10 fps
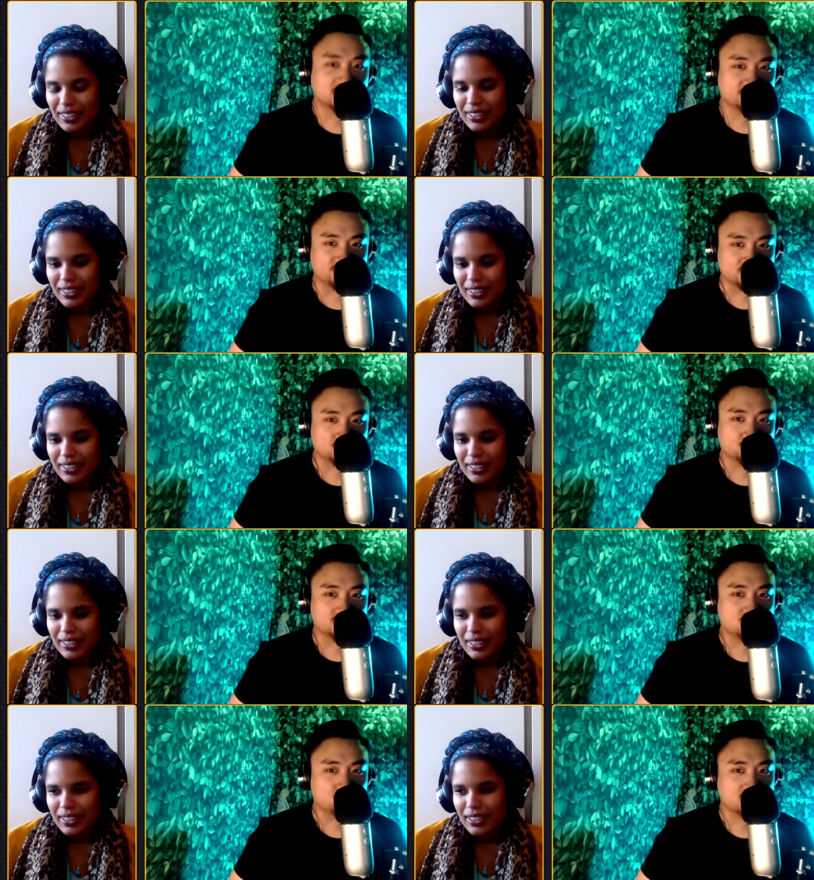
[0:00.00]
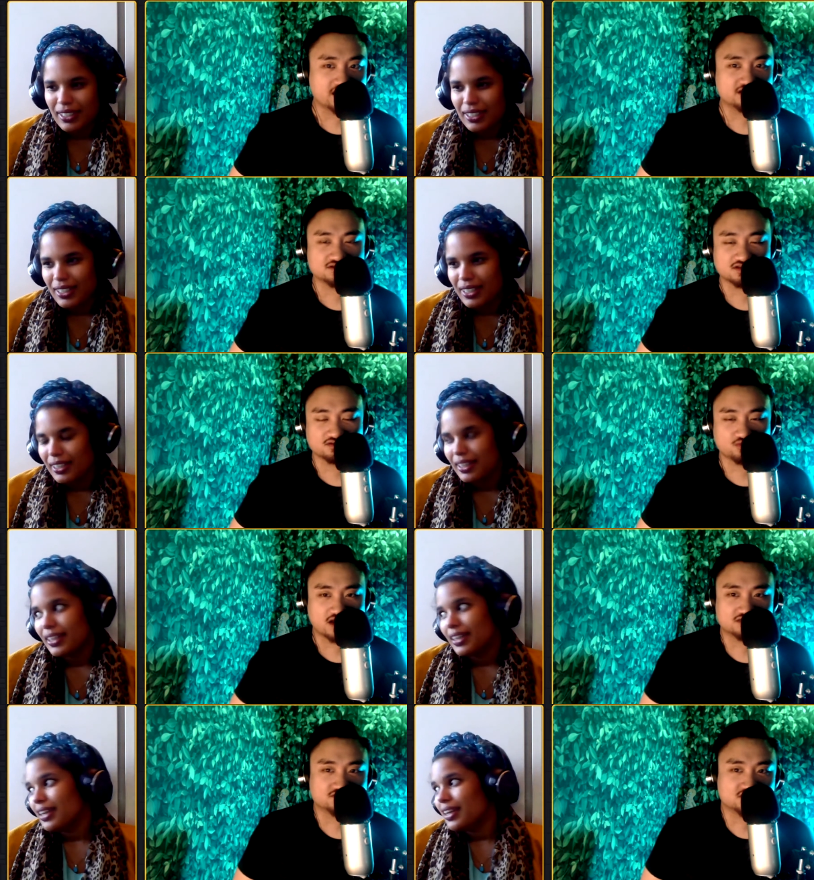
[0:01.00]
Speaker 1: for you? You know, what kind of what
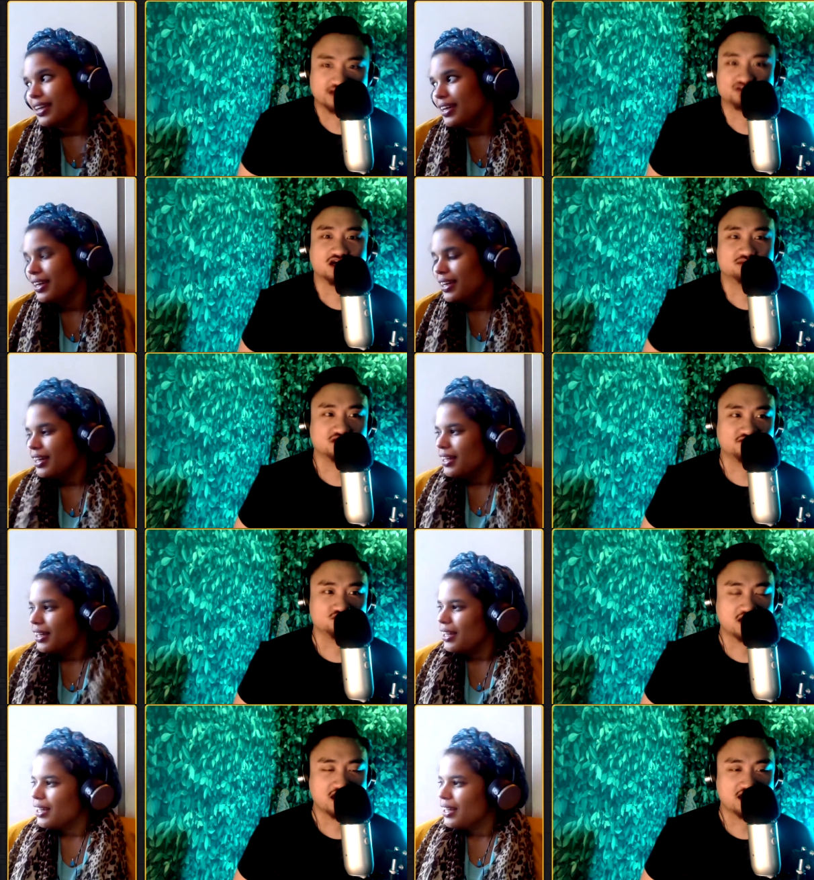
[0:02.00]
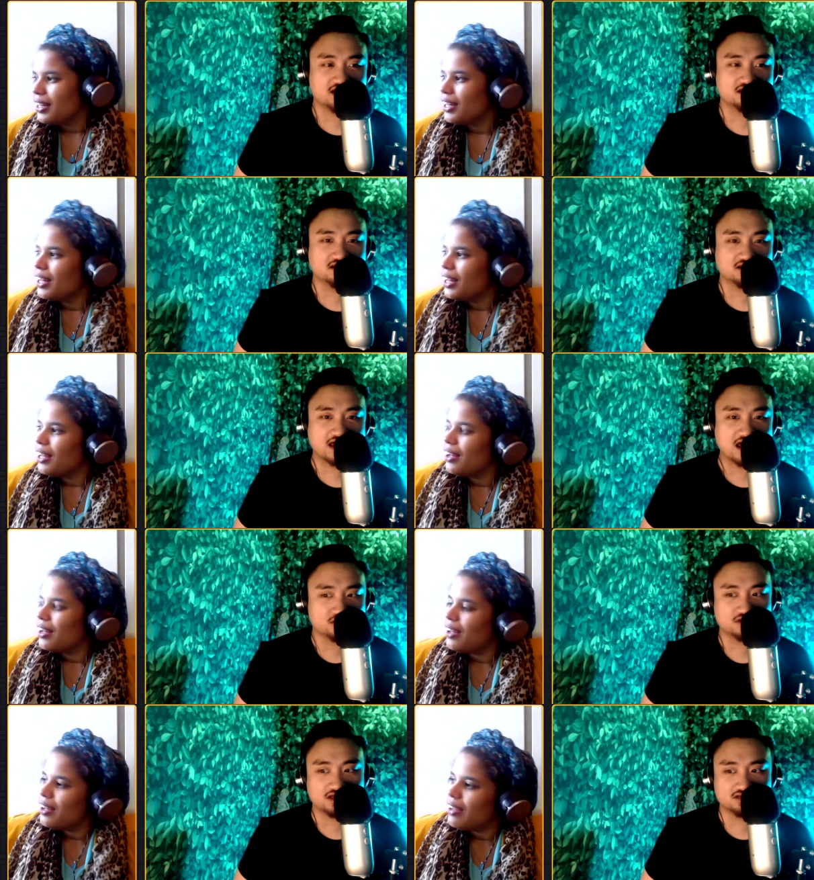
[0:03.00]
kinds of side jobs have you had, and
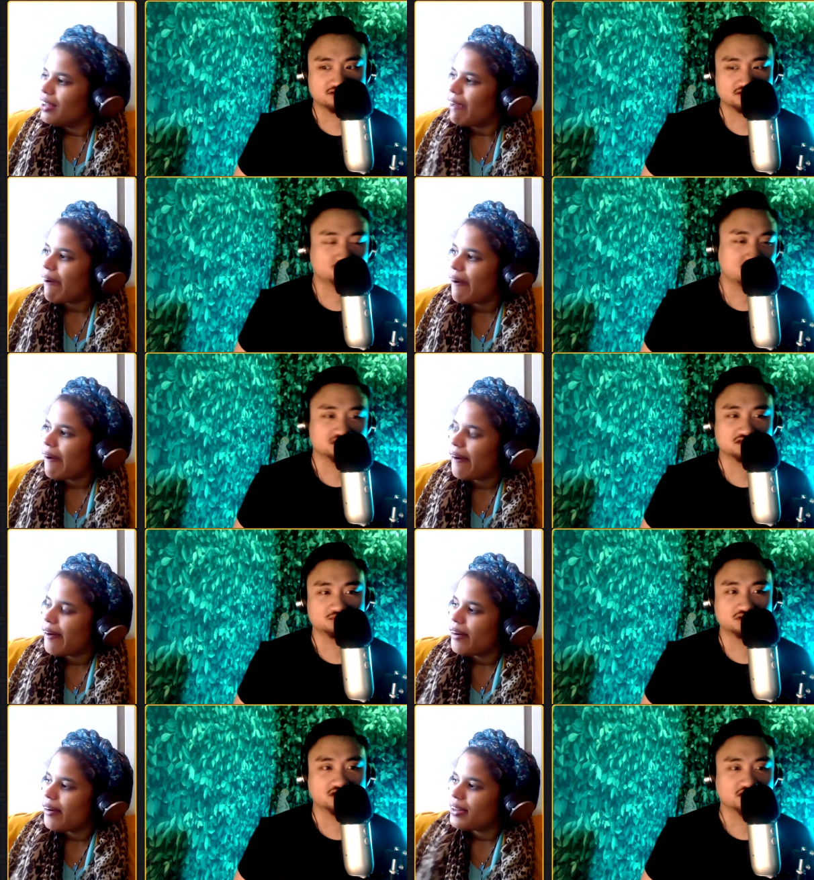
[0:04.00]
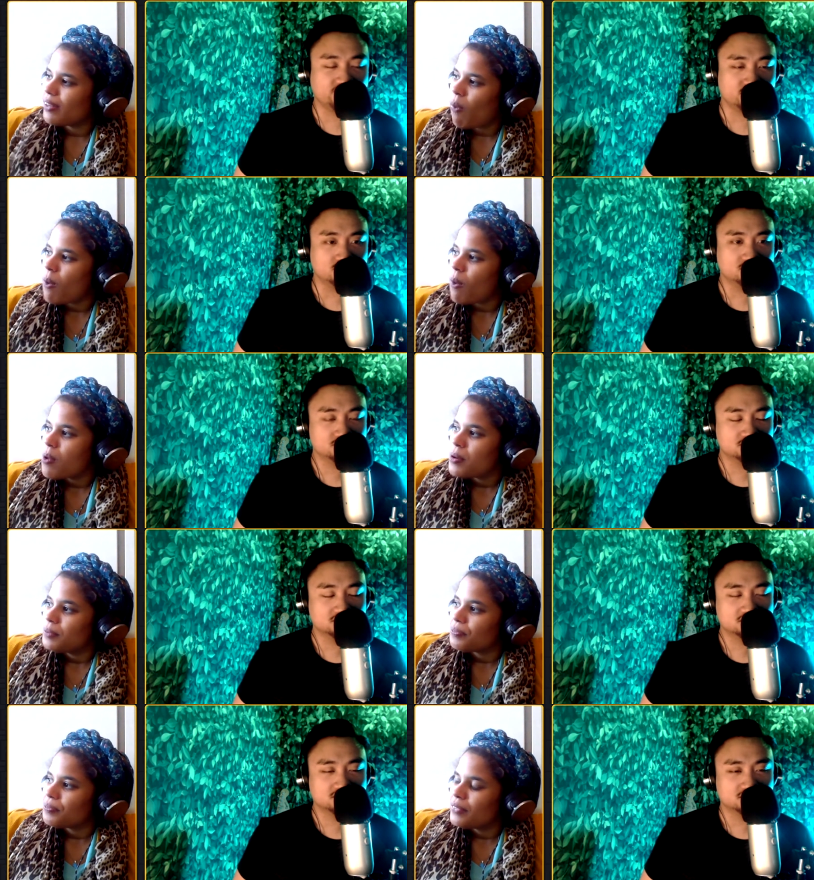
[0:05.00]
how has this process been like for you?
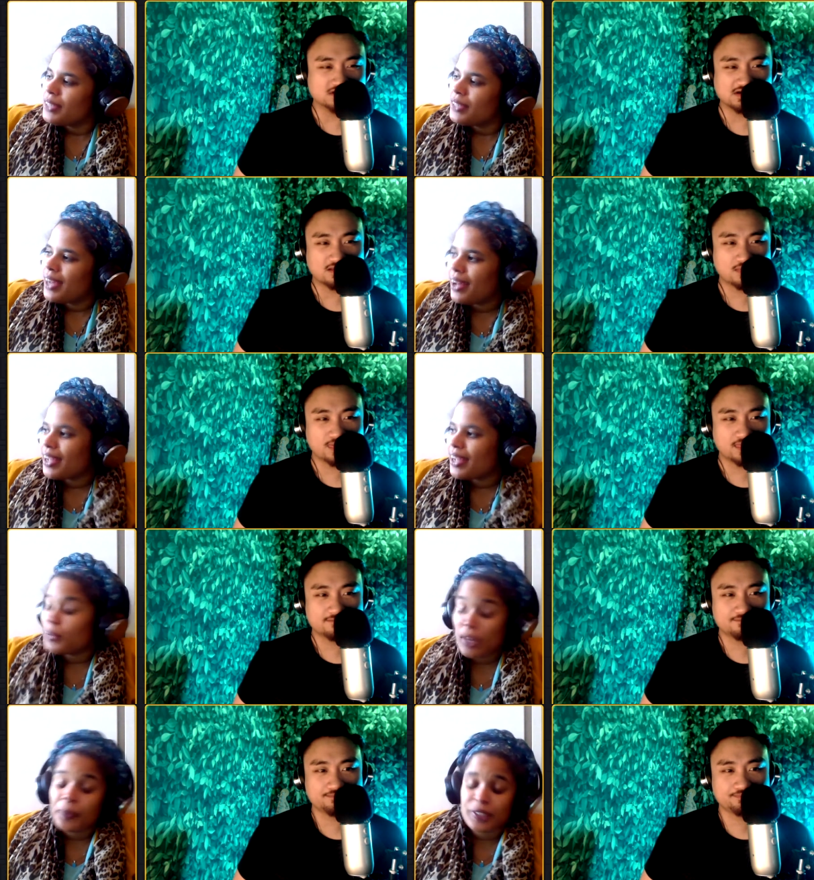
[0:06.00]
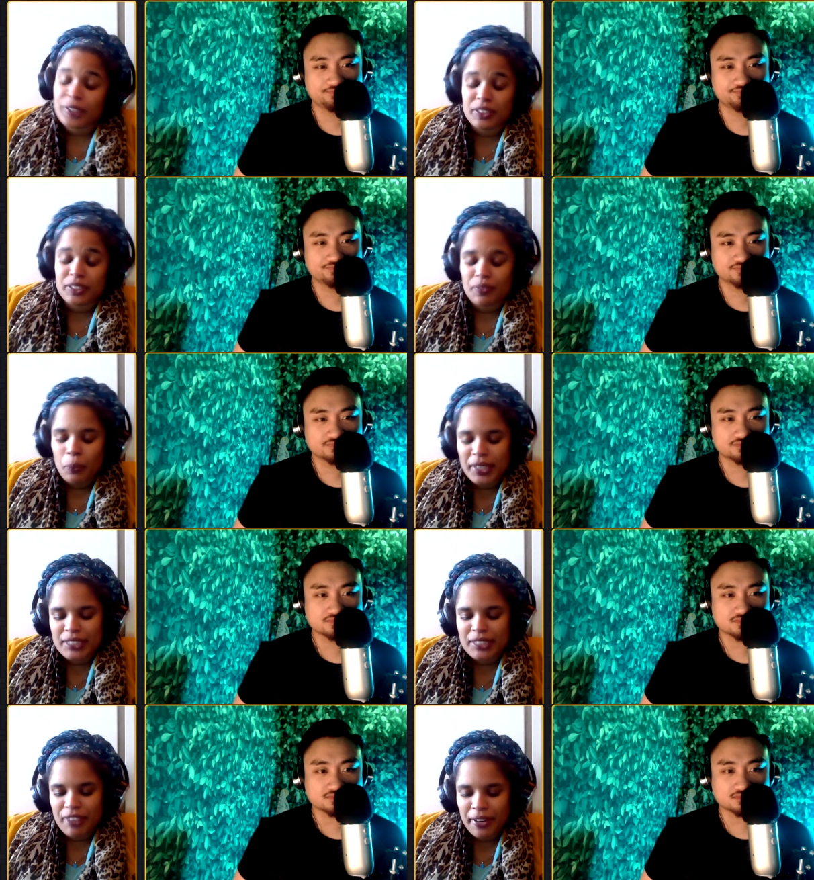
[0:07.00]
Speaker 2: Yeah, it it was well, it's
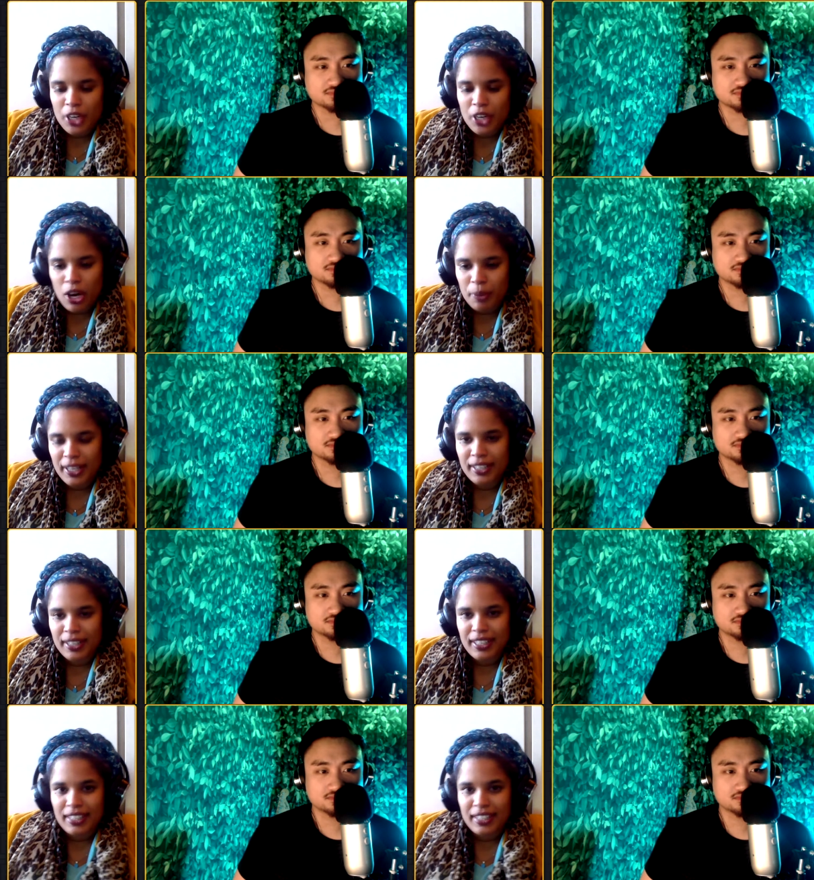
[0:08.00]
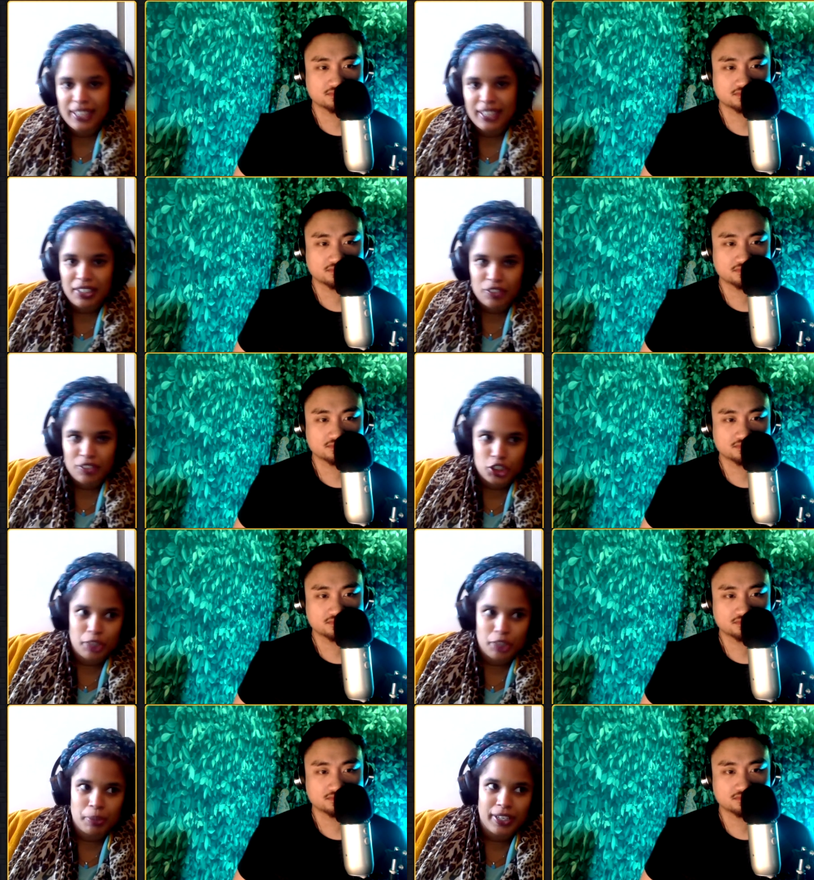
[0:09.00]
very common in television
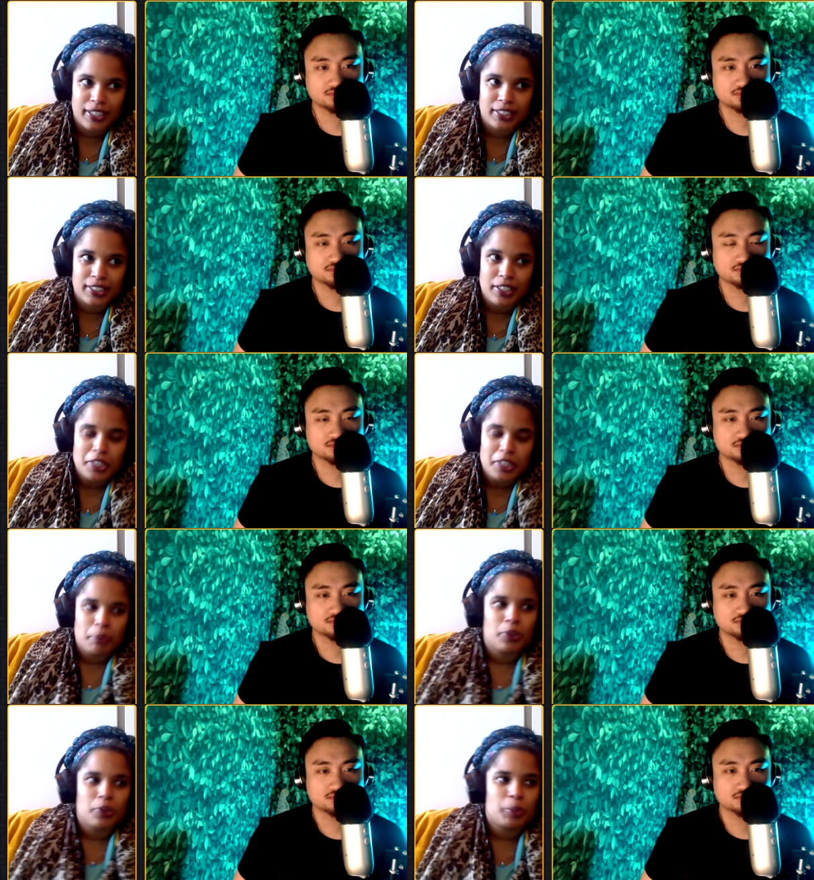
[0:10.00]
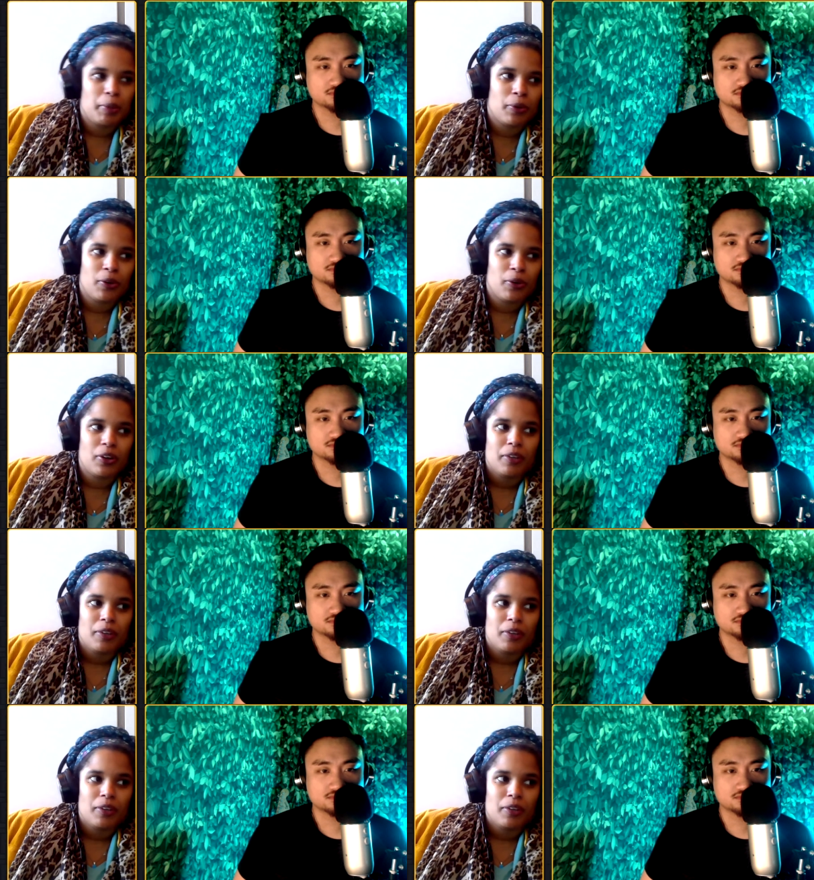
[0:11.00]
because most people,